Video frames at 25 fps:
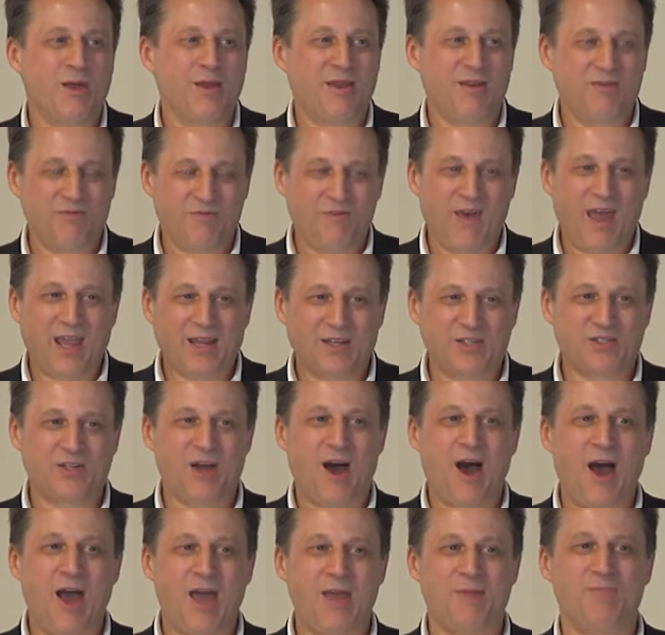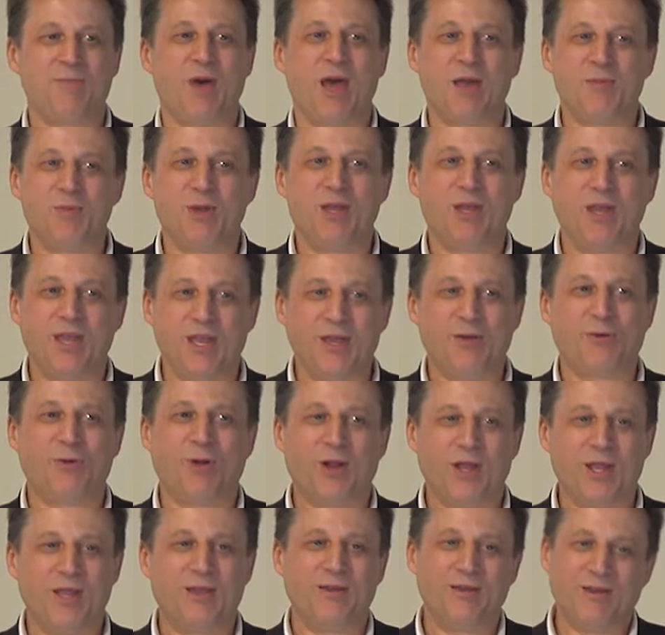in fact, diet may be
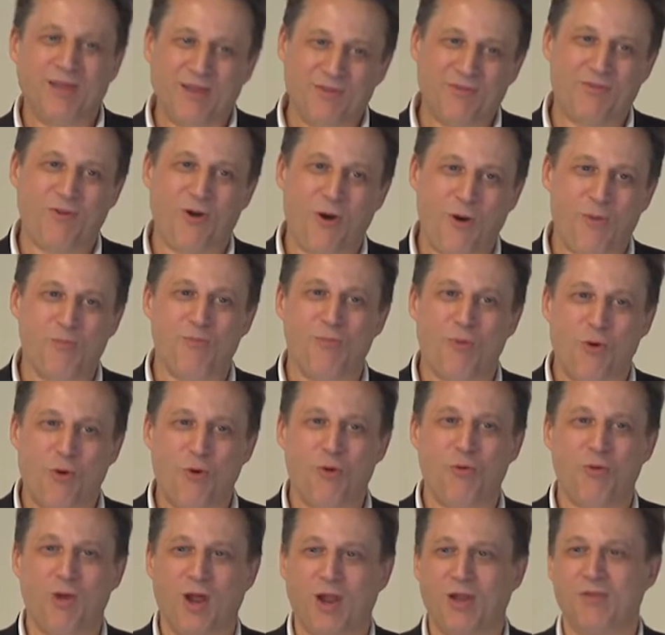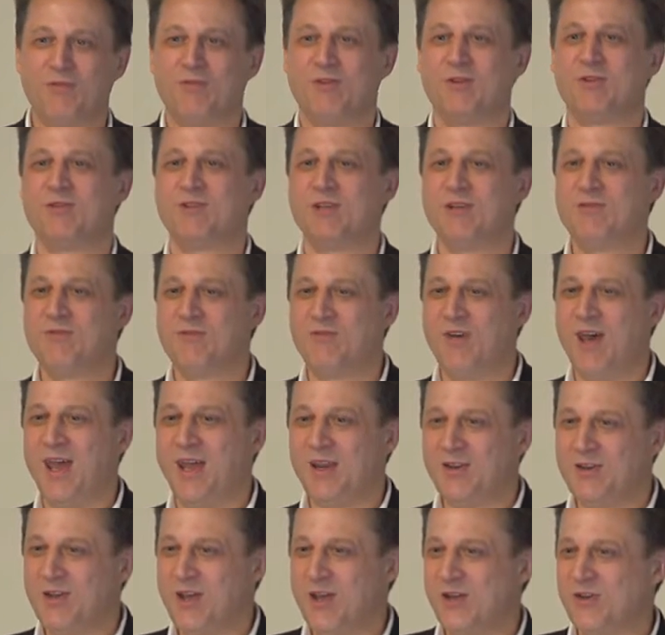equally, if not more relevant, in
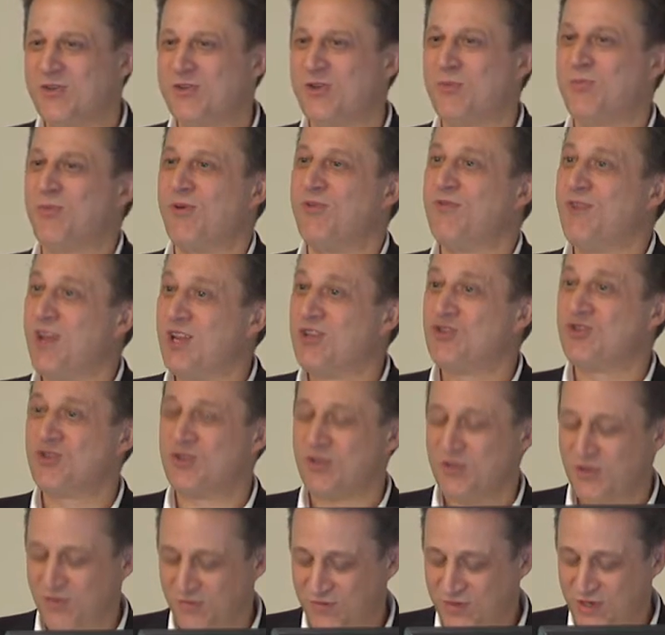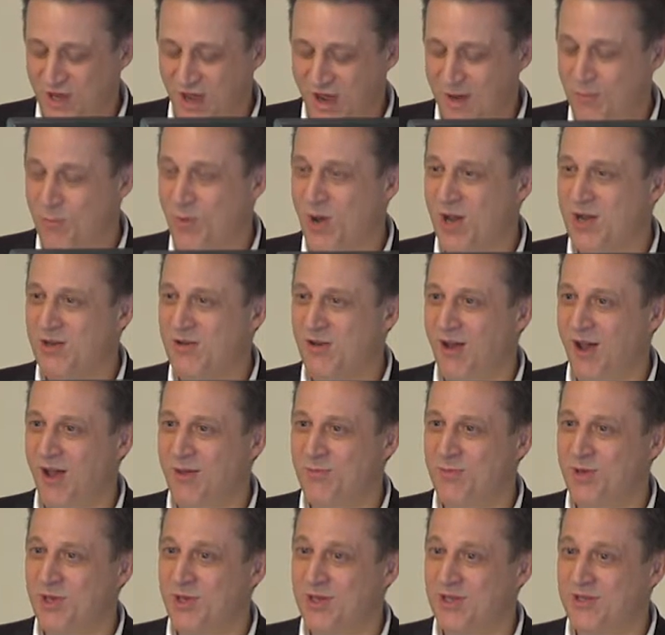fact, to prevention of type 1
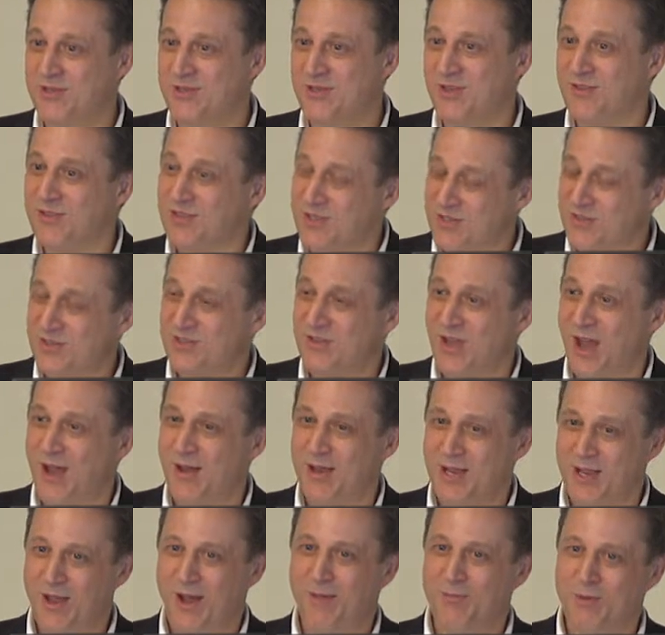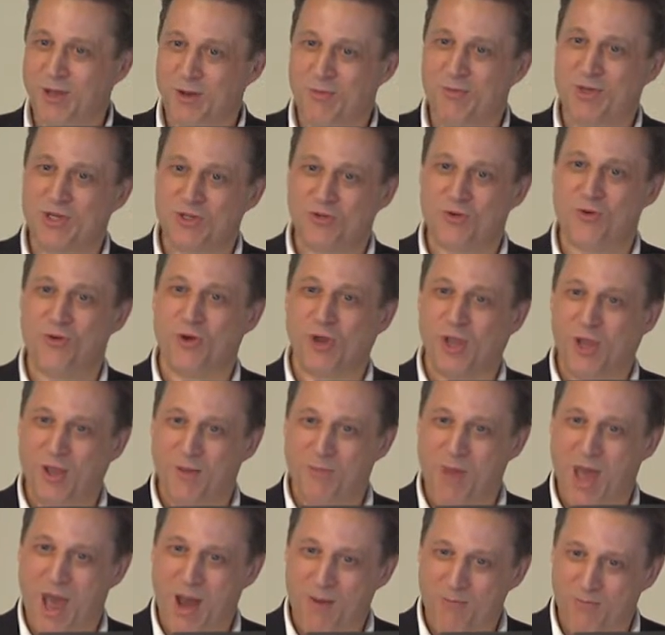diabetes. And this is I'm going to be talking
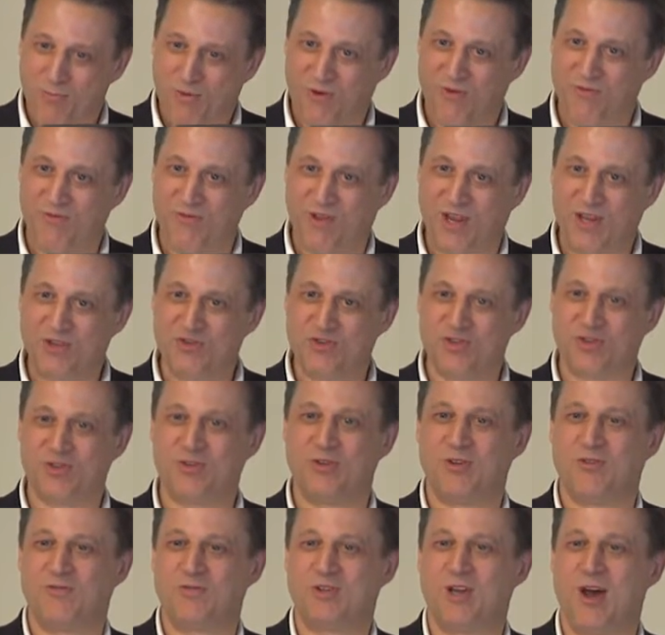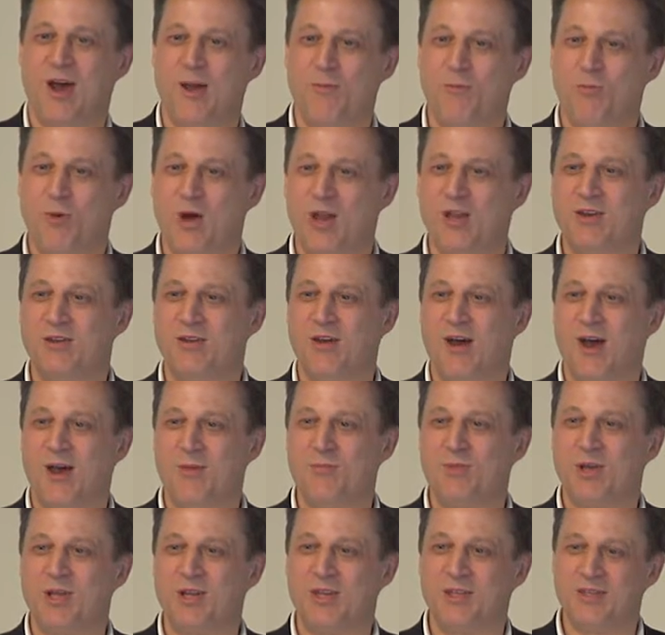about prevention of type 1
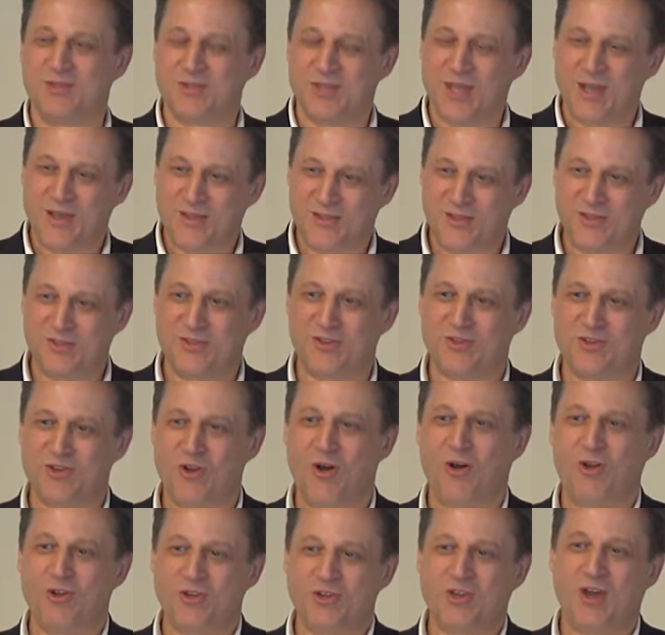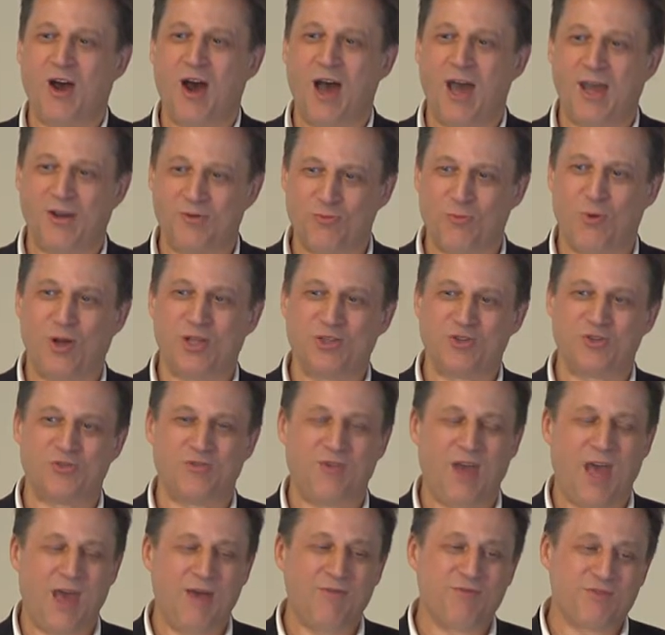diabetes. This is not diet once
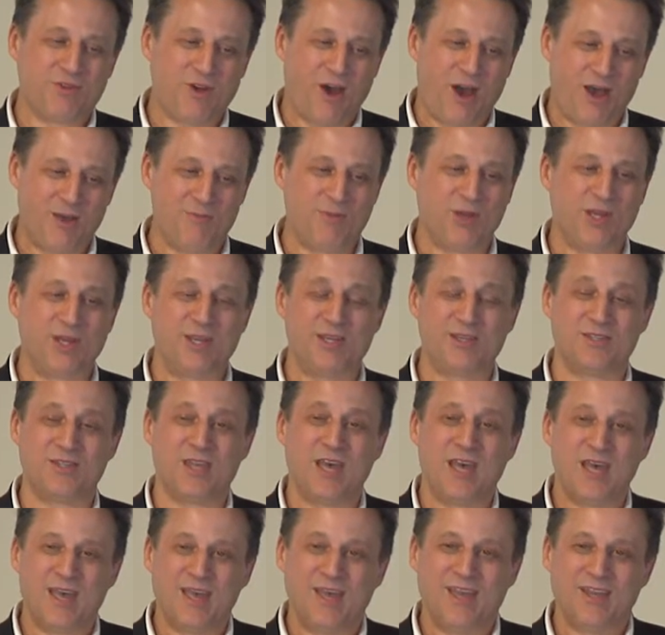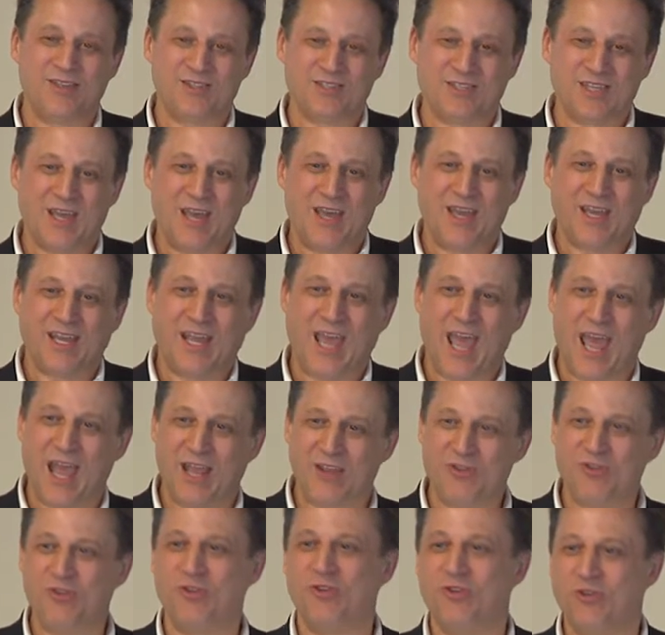you have diabetes. It's
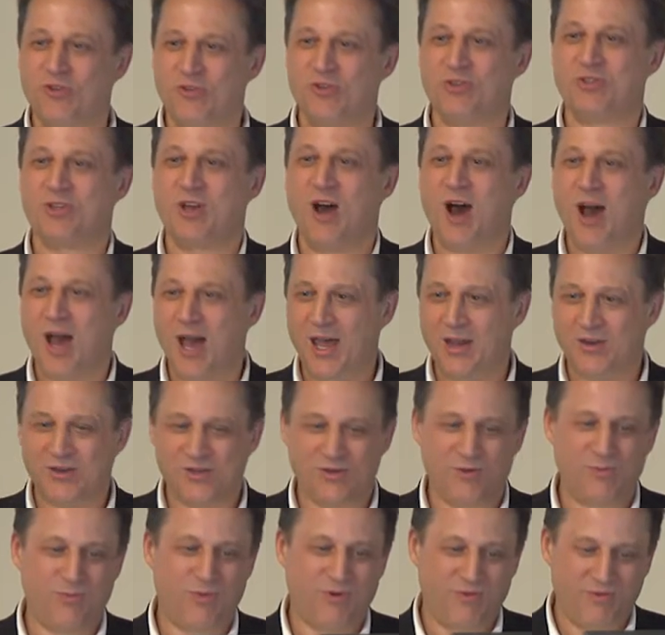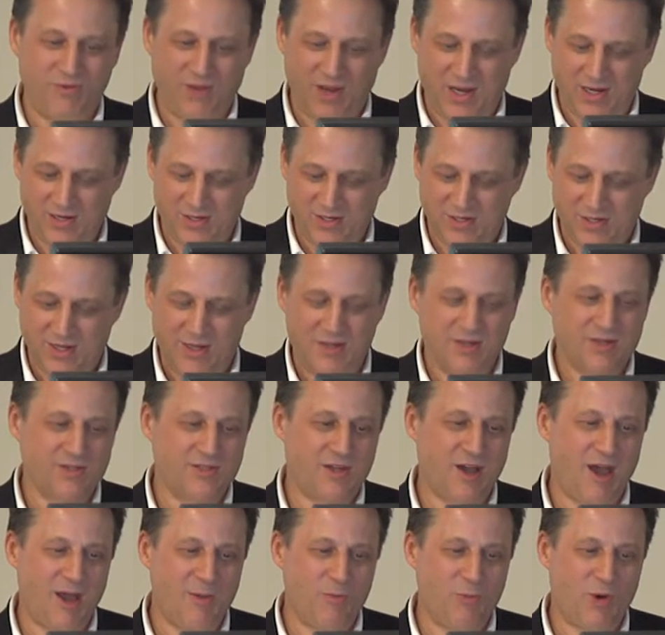can you use diet to prevent
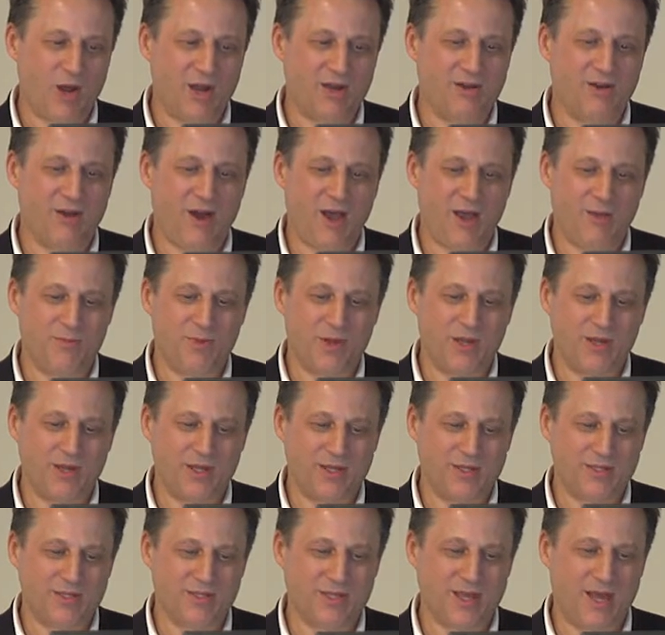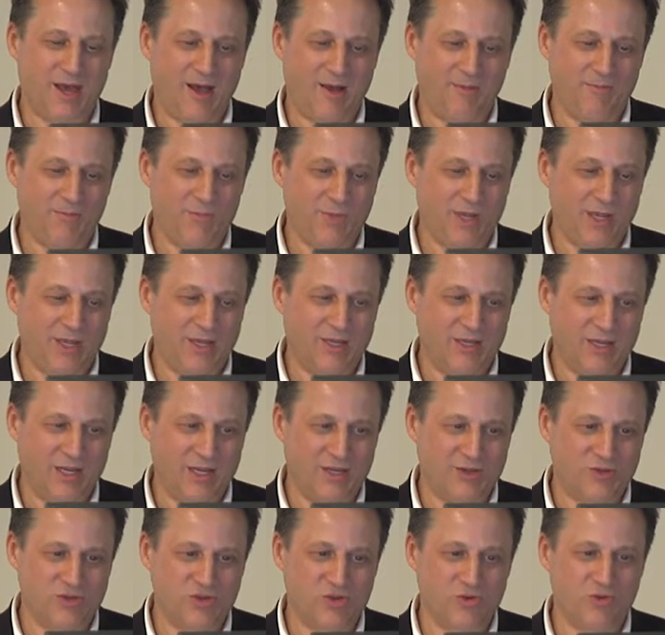type 1 diabetes
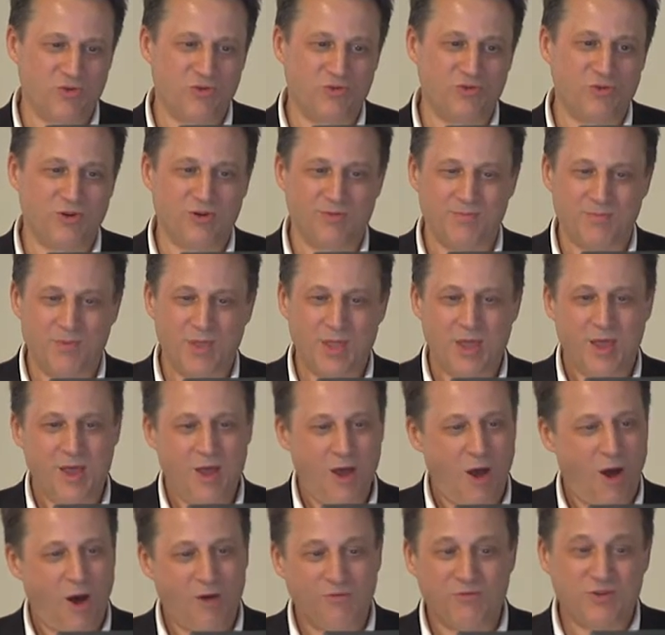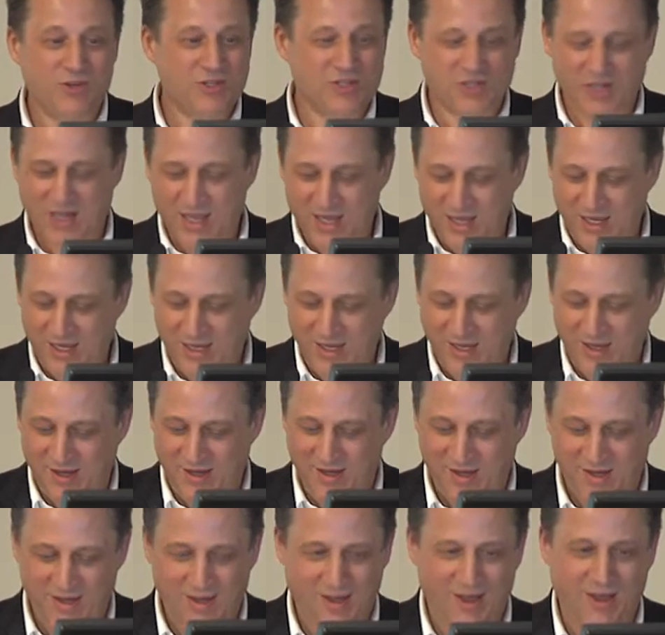in children. Obviously,
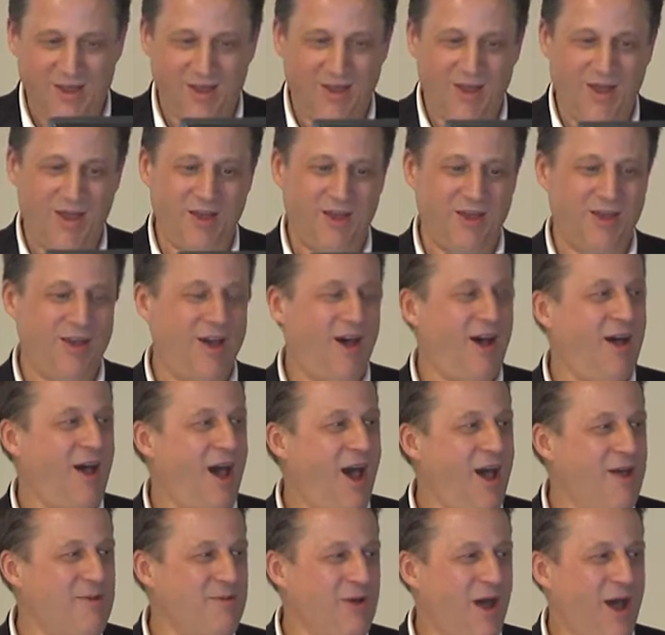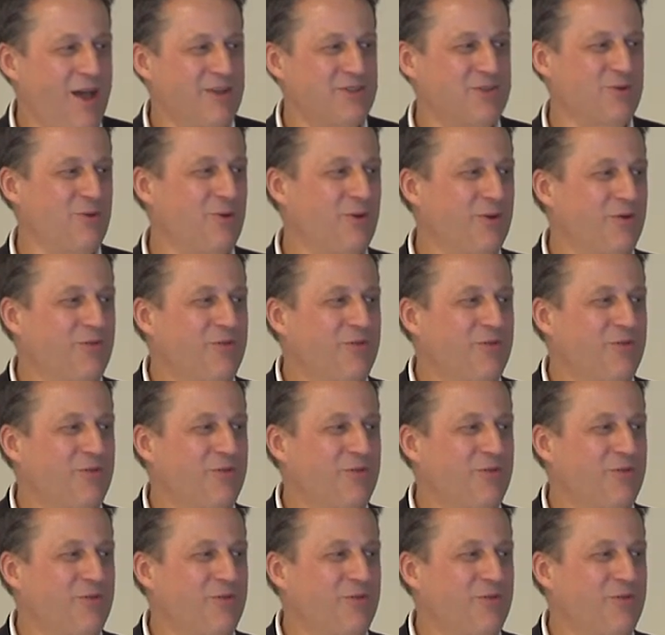I sort